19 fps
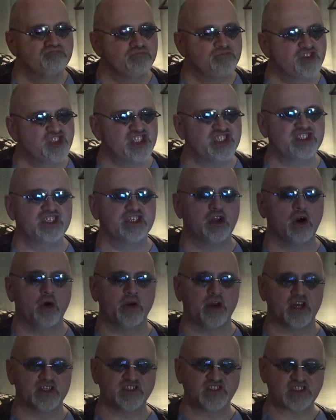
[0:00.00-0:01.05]
Just a note
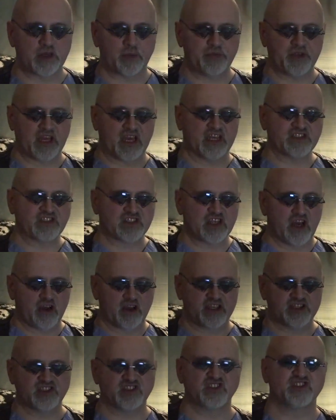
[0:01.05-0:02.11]
on something I saw,
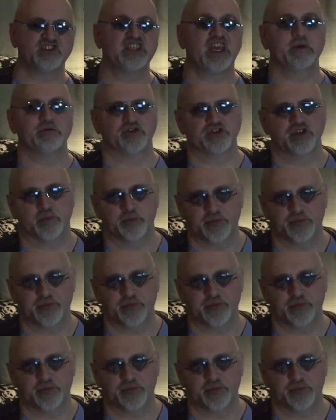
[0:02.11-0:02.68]
because this is Damn Studio